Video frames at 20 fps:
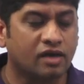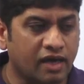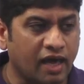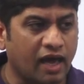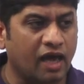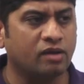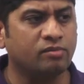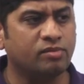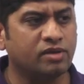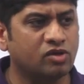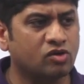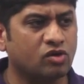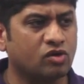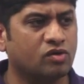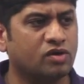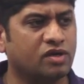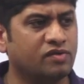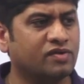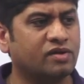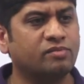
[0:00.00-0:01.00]
can be you
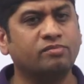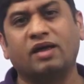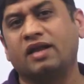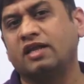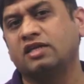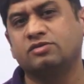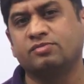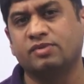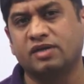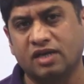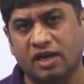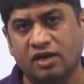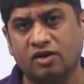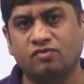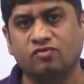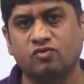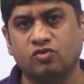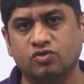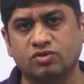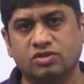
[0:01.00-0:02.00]
know even management kind of
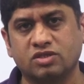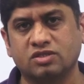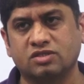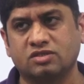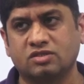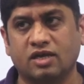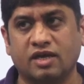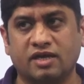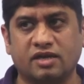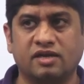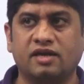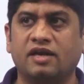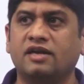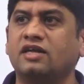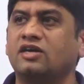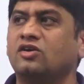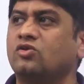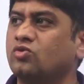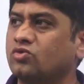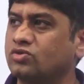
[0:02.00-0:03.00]
courses like
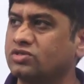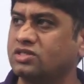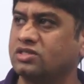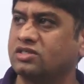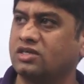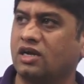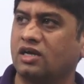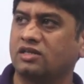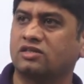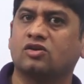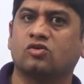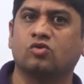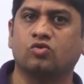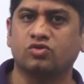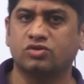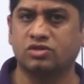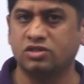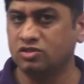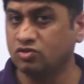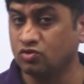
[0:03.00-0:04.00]
NITIE courses and other
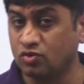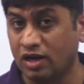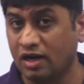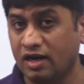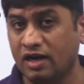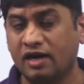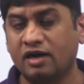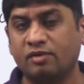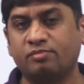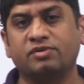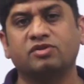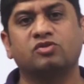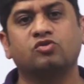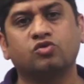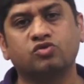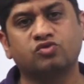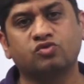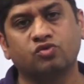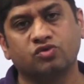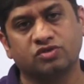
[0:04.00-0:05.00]
courses you can land up in
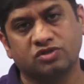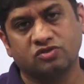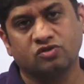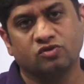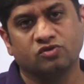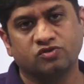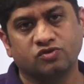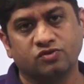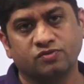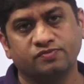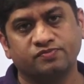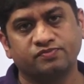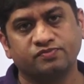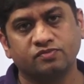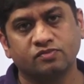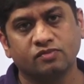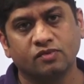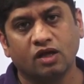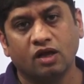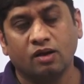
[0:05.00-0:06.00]
those courses also
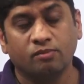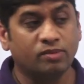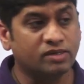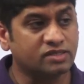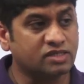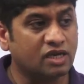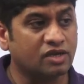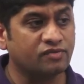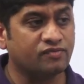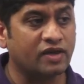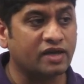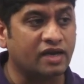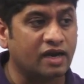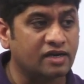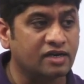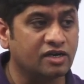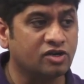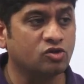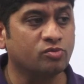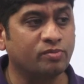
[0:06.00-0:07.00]
but sir if i get
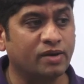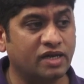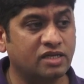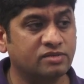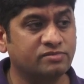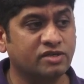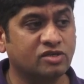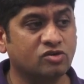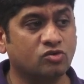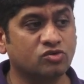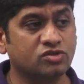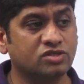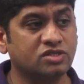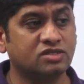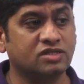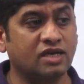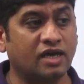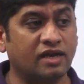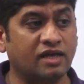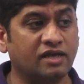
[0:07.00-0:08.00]
into management courses
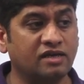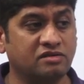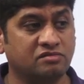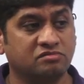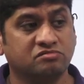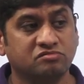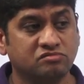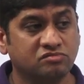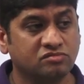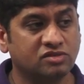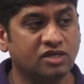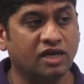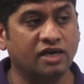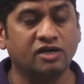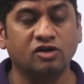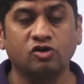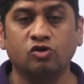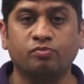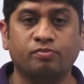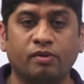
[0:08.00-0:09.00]
can i get
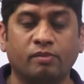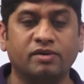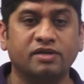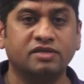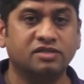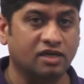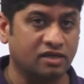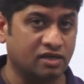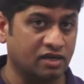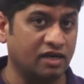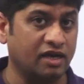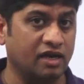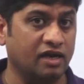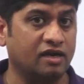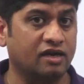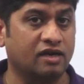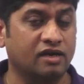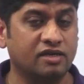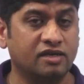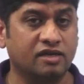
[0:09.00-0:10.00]
into public sector can i
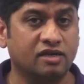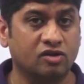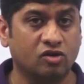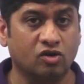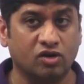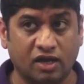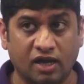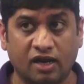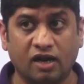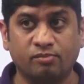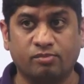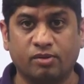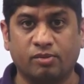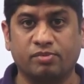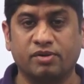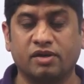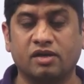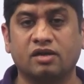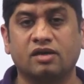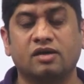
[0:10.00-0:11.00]
clear or can i
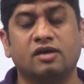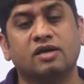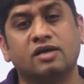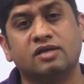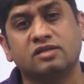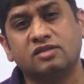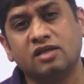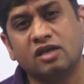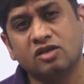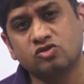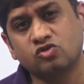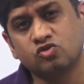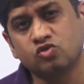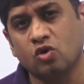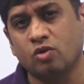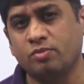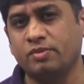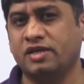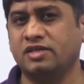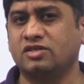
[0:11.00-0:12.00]
prepare there are
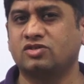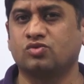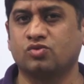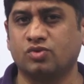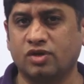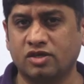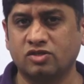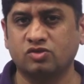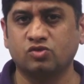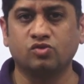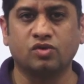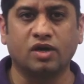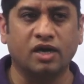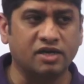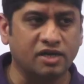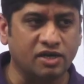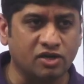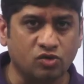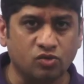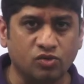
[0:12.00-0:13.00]
so many students who get
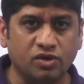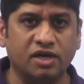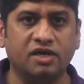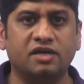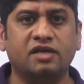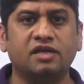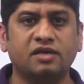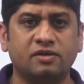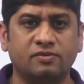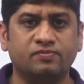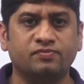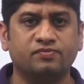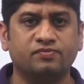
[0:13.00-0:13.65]
into NITIE